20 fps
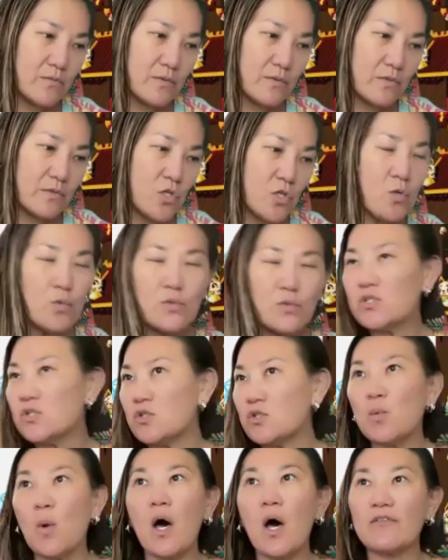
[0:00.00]
huge
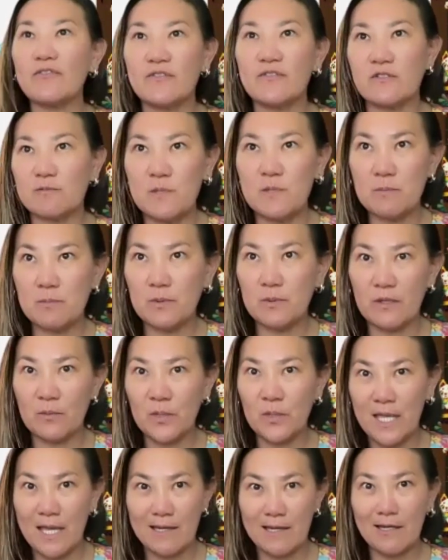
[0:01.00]
swaths of people that were
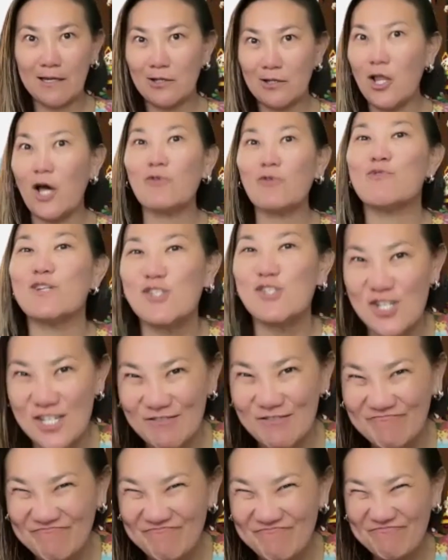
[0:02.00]
getting a lot
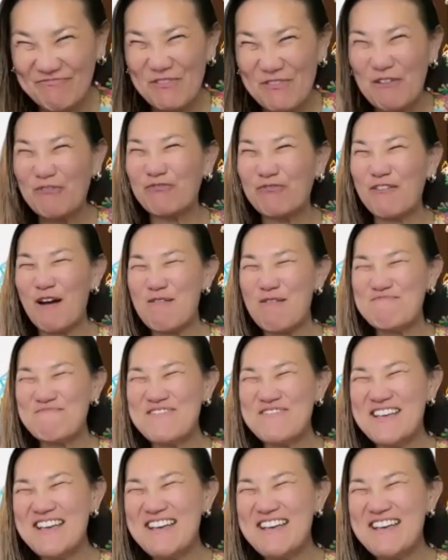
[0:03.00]
richer from